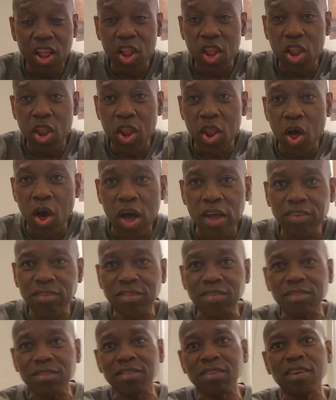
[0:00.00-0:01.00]

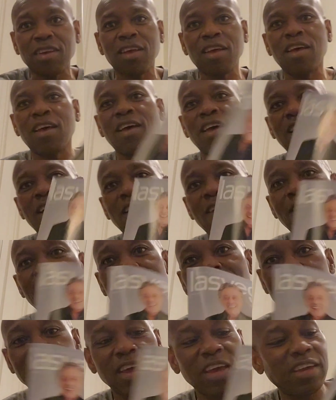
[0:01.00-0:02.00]
Las
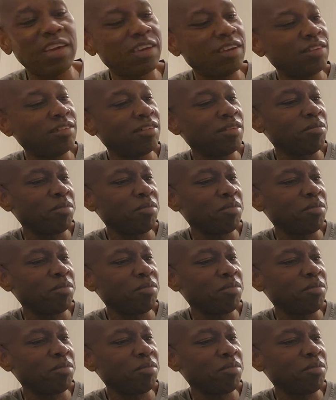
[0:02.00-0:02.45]
Vegas.